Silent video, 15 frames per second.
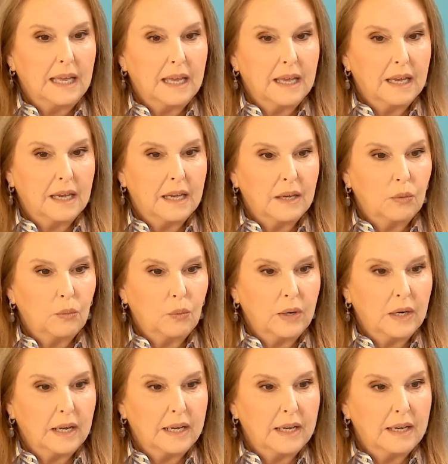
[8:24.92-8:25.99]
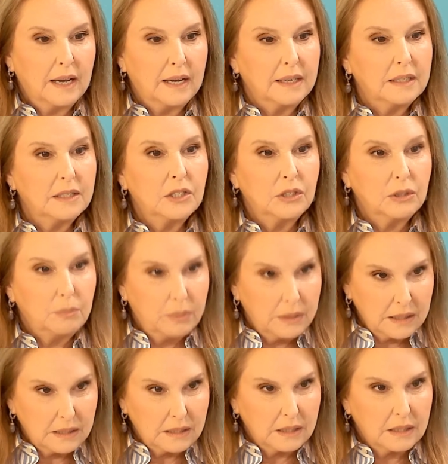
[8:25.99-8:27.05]
And when I got into
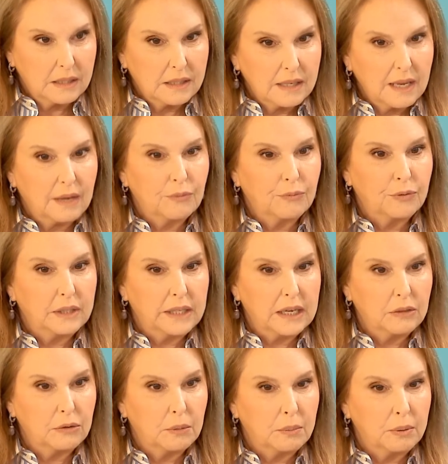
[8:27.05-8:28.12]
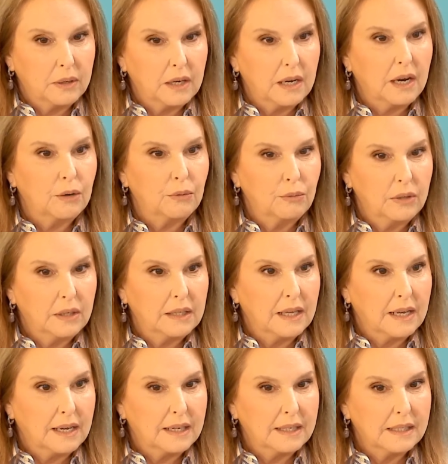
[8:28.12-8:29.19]
business and philanthropy, I
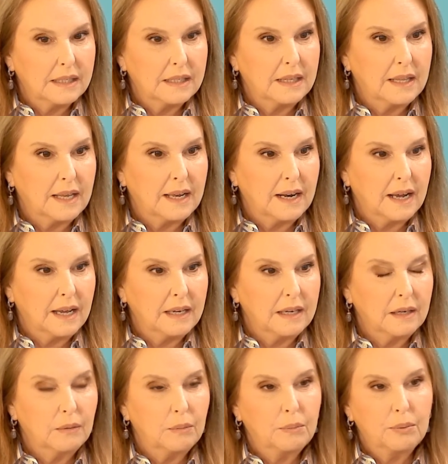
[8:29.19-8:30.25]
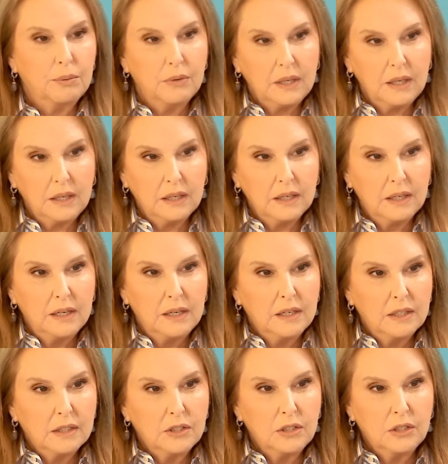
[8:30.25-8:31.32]
realized that I can bring
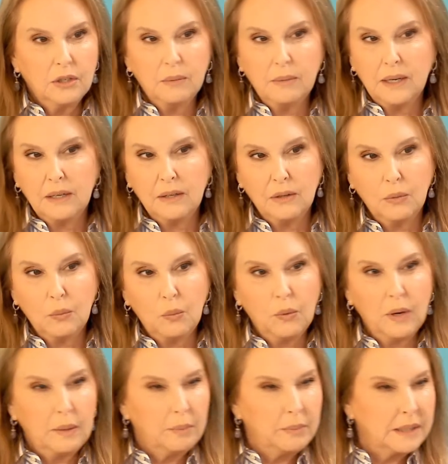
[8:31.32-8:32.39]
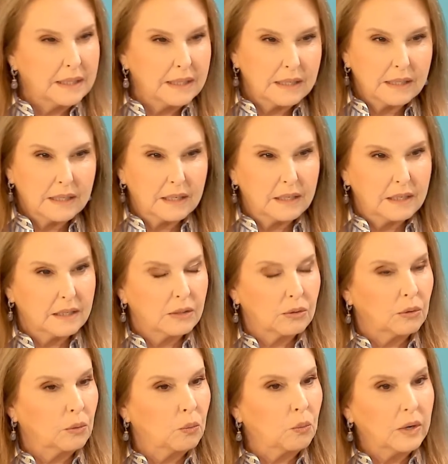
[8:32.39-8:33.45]
to no matter what business it is
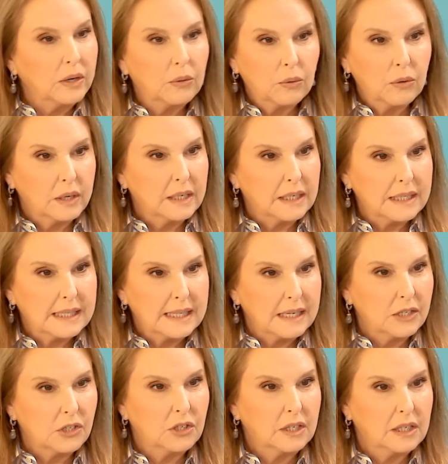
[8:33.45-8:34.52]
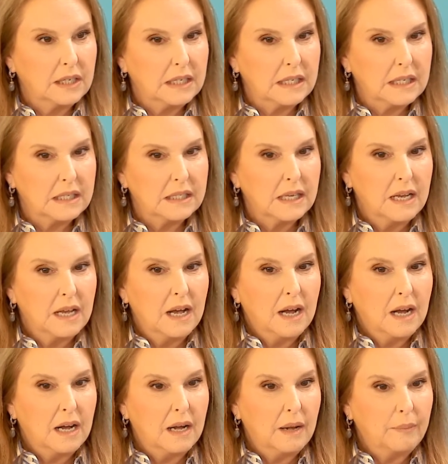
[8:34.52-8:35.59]
or what organization it is,
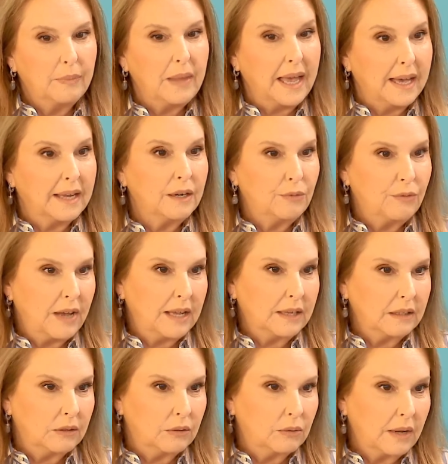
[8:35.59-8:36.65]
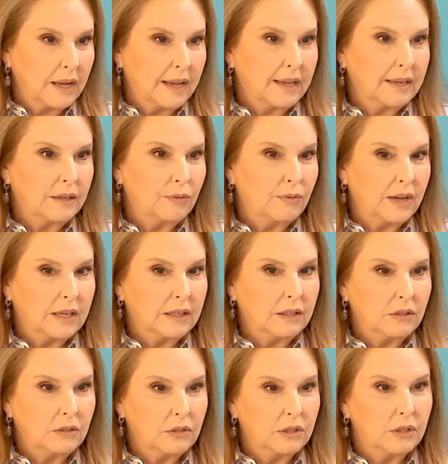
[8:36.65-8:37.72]
added value
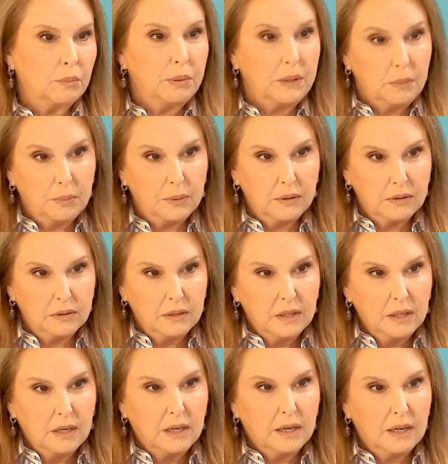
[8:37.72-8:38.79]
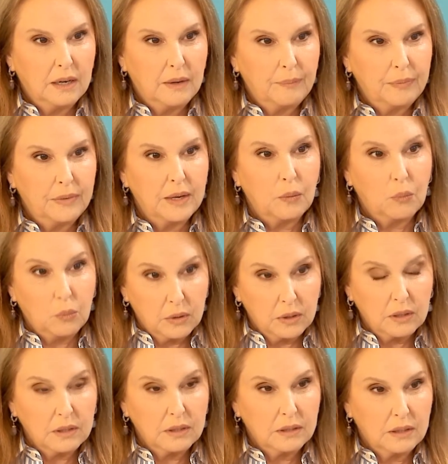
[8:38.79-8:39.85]
to the people that
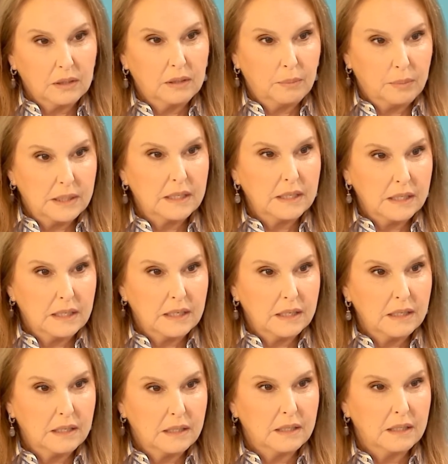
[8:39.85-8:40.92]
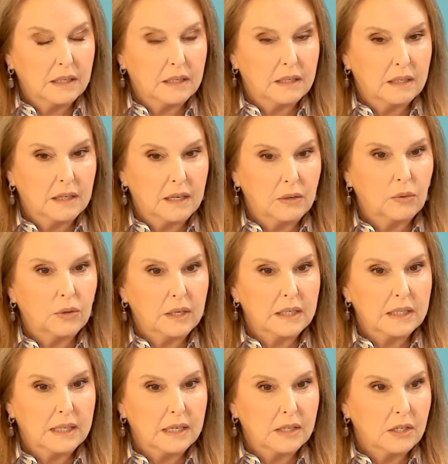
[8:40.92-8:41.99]
work in the businesses and
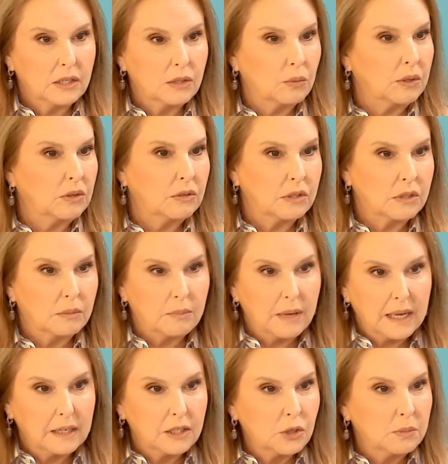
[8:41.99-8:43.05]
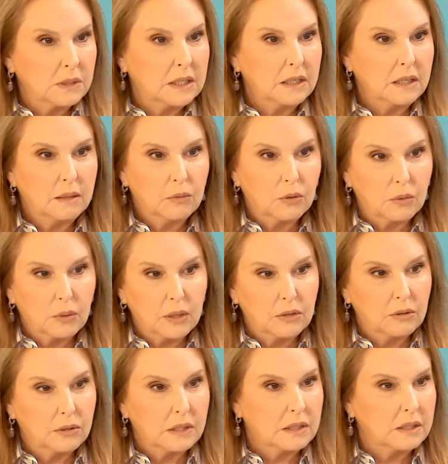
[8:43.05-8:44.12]
organizations, whether it's a management team or
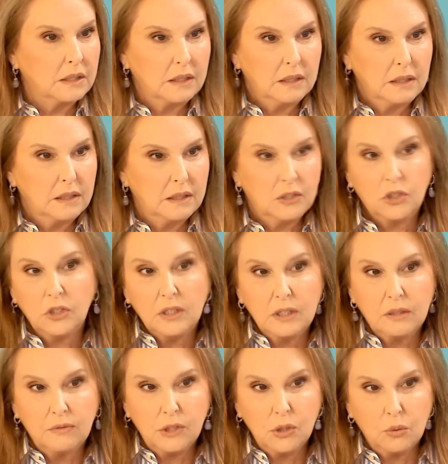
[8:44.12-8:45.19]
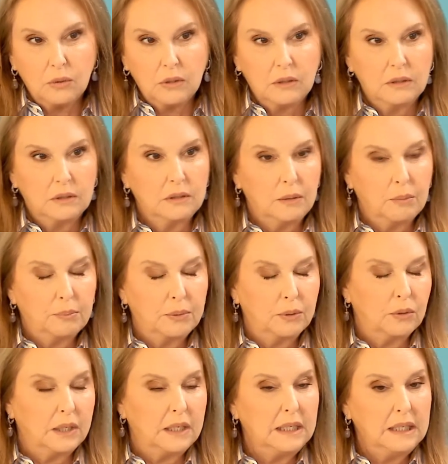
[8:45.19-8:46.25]
whether it's each individual
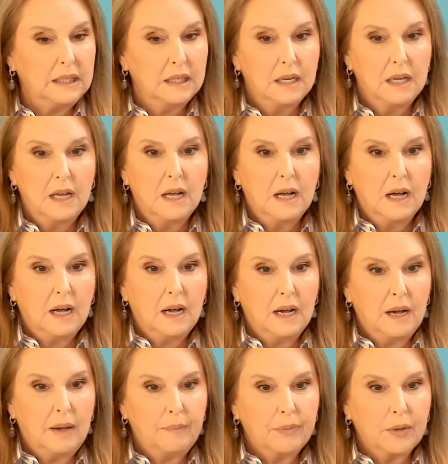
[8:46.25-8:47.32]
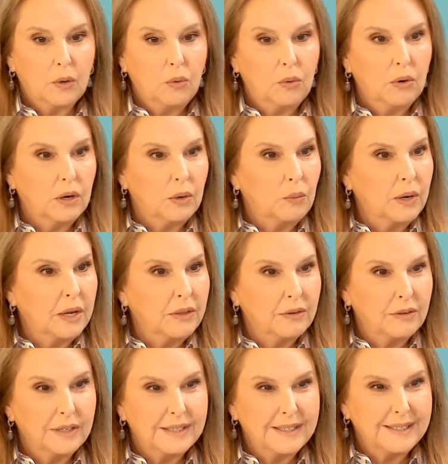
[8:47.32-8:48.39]
employee, or
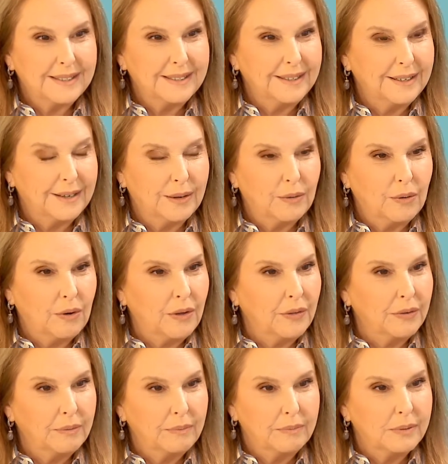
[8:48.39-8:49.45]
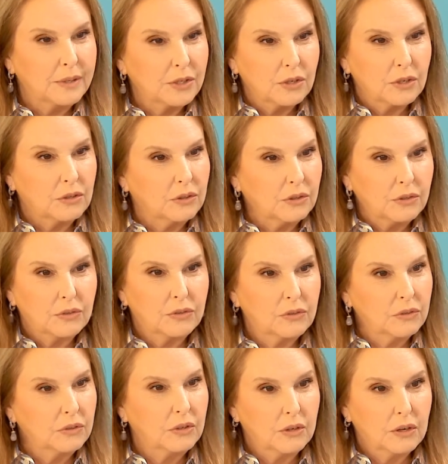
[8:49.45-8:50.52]
whether it's, all the
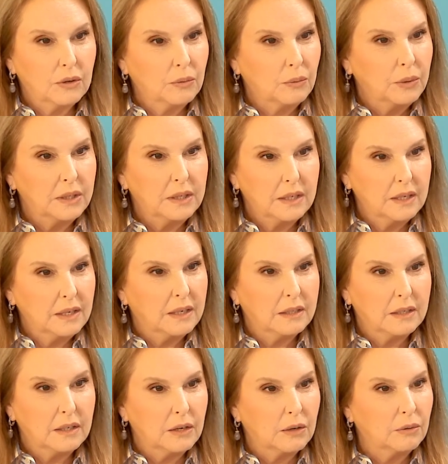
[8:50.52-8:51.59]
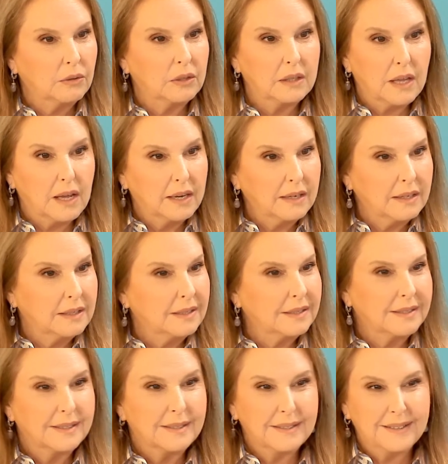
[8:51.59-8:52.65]
circles, within,
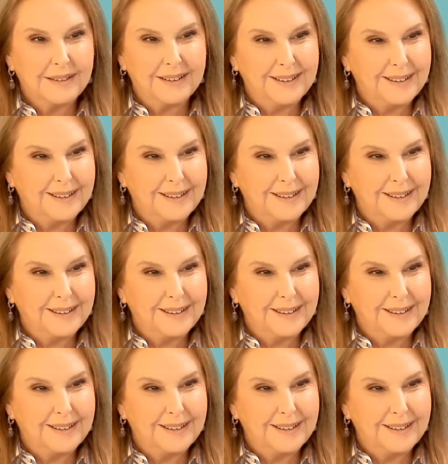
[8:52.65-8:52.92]
clients,